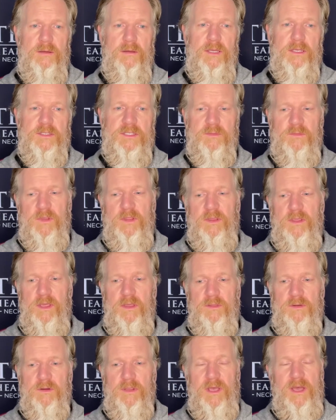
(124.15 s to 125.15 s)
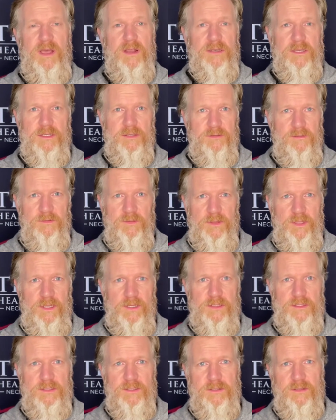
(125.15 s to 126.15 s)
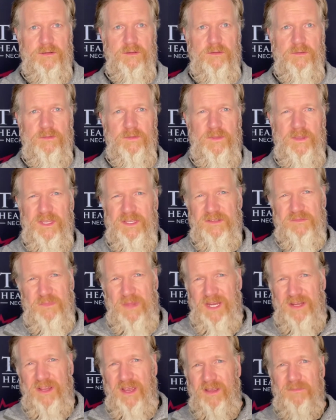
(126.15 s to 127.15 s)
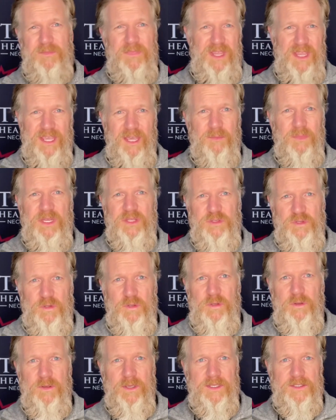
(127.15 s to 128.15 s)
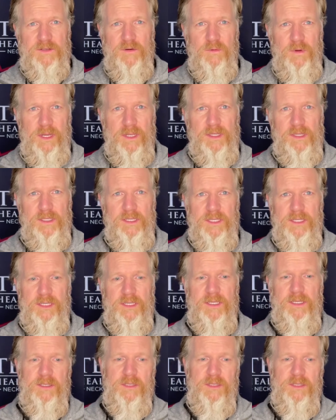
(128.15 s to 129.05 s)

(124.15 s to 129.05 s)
Some of the other cognitive things may not be coming to you as quickly.